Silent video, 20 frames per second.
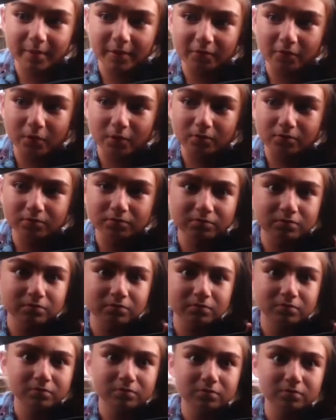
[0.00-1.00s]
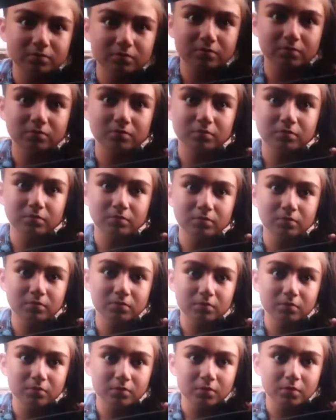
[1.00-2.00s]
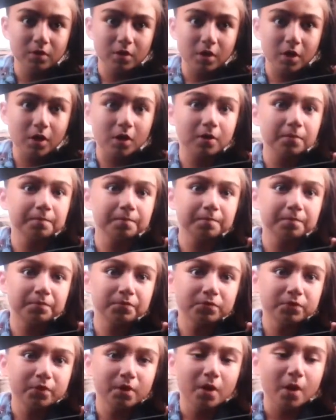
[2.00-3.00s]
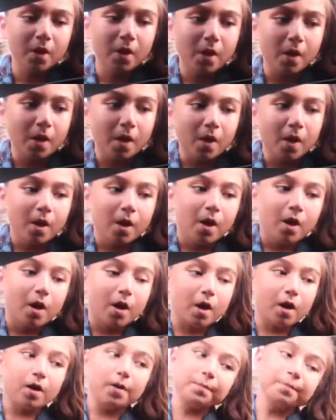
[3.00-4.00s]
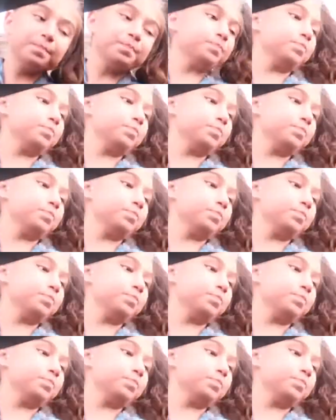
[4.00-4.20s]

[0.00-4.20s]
my phone. What's going on? Huh? Um,